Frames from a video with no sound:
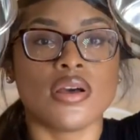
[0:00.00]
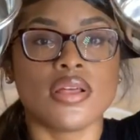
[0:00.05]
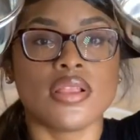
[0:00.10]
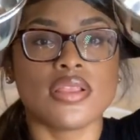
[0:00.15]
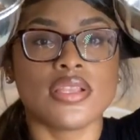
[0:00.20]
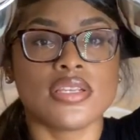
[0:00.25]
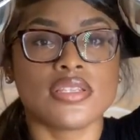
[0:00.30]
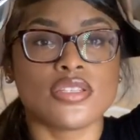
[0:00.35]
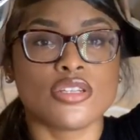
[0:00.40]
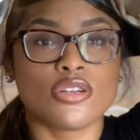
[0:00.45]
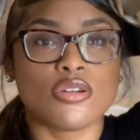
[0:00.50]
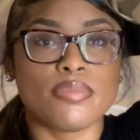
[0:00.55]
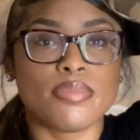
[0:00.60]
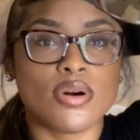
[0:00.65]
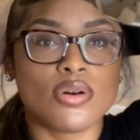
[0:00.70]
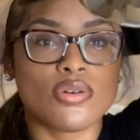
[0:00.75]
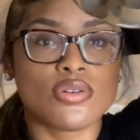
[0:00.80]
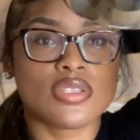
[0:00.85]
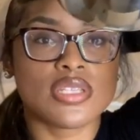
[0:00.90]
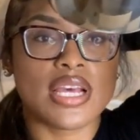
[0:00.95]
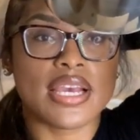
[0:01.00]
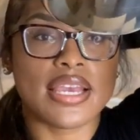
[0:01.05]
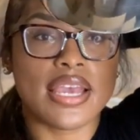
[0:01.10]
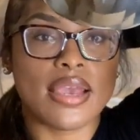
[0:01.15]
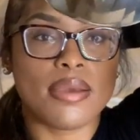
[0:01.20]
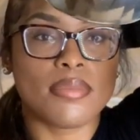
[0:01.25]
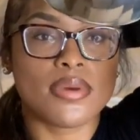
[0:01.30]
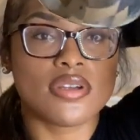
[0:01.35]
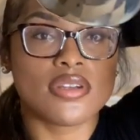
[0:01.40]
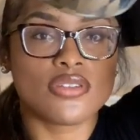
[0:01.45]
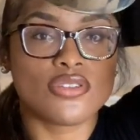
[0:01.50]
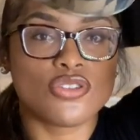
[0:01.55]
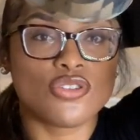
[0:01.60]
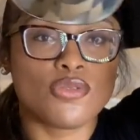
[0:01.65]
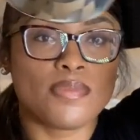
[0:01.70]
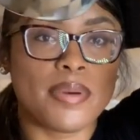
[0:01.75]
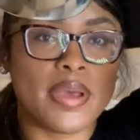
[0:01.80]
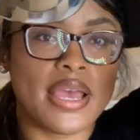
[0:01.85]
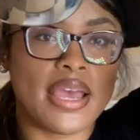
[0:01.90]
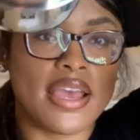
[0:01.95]
these little bowls that came in a
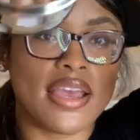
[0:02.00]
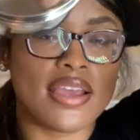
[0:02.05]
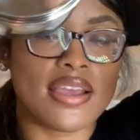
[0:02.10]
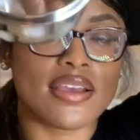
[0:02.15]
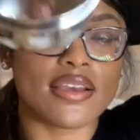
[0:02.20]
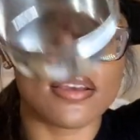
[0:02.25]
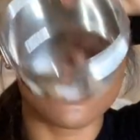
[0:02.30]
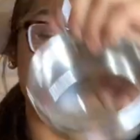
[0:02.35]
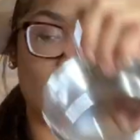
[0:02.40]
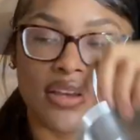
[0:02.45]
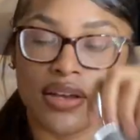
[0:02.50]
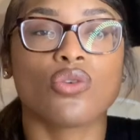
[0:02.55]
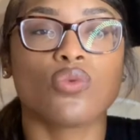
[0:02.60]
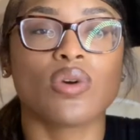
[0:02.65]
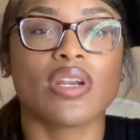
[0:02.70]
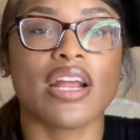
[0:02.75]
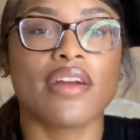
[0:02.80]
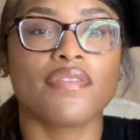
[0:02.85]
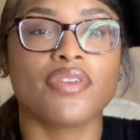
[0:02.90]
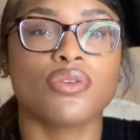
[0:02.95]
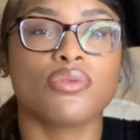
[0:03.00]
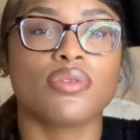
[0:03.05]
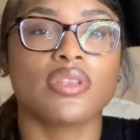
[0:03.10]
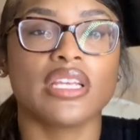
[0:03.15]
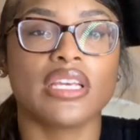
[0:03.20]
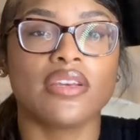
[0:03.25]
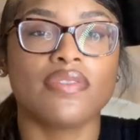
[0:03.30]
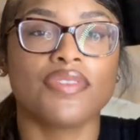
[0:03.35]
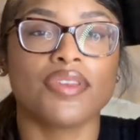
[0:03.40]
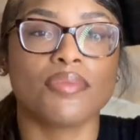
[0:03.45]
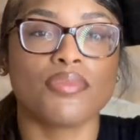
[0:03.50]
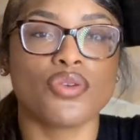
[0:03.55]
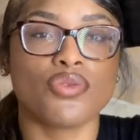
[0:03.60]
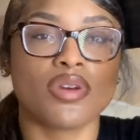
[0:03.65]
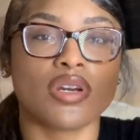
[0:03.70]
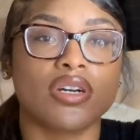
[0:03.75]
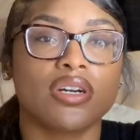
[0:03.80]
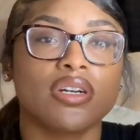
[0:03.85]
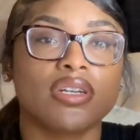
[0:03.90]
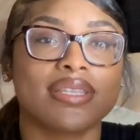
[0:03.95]
2-pack. But whenever you leave them, you
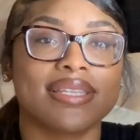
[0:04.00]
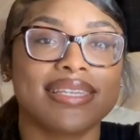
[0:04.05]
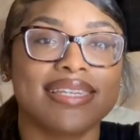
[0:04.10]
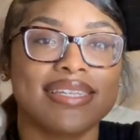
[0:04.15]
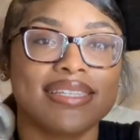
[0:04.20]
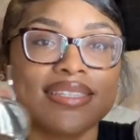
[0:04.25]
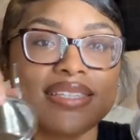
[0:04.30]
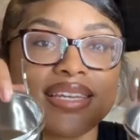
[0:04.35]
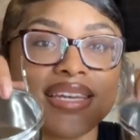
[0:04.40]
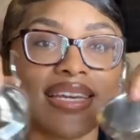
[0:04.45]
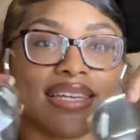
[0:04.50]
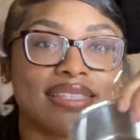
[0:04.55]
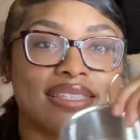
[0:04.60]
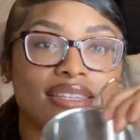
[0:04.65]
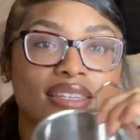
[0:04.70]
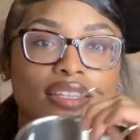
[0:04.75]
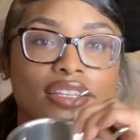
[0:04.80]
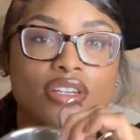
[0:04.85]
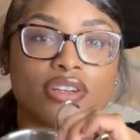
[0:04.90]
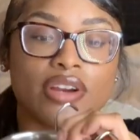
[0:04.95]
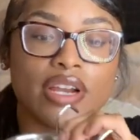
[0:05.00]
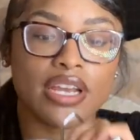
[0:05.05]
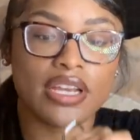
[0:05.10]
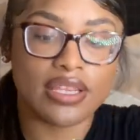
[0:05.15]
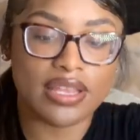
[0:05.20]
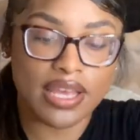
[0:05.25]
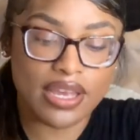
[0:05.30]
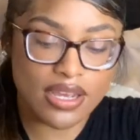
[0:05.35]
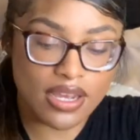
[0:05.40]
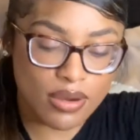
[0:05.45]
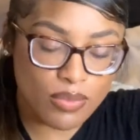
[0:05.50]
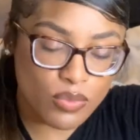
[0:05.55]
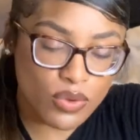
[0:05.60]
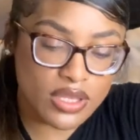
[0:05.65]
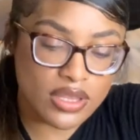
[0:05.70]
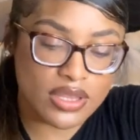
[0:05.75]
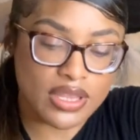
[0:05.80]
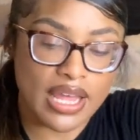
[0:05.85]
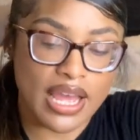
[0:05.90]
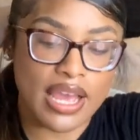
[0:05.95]
can hook these into the crate. They come
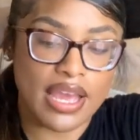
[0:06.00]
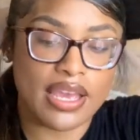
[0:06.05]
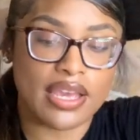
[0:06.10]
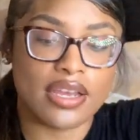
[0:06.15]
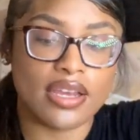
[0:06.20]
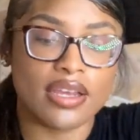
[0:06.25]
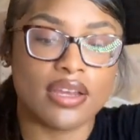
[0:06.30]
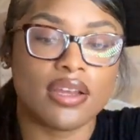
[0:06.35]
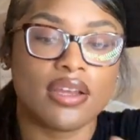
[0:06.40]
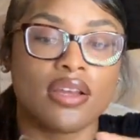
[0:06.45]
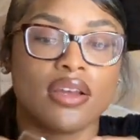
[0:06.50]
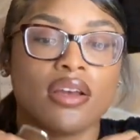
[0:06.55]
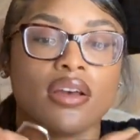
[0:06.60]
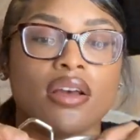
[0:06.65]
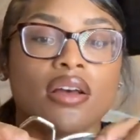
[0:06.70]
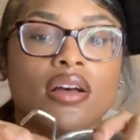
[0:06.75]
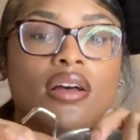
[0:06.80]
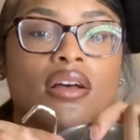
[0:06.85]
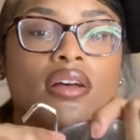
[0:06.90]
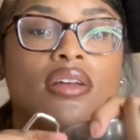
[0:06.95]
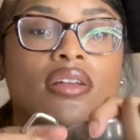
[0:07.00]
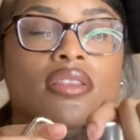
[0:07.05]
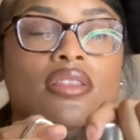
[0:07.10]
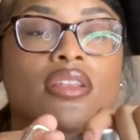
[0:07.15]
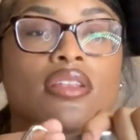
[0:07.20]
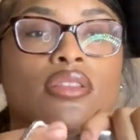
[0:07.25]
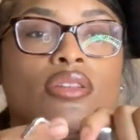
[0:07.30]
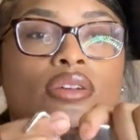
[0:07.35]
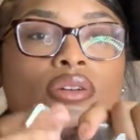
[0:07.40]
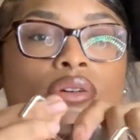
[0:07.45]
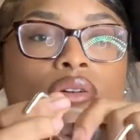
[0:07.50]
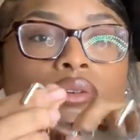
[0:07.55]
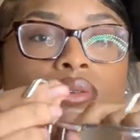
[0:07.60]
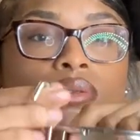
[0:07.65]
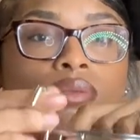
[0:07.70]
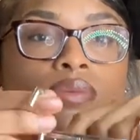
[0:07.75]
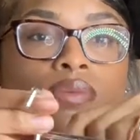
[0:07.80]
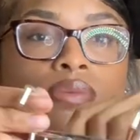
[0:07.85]
with like the little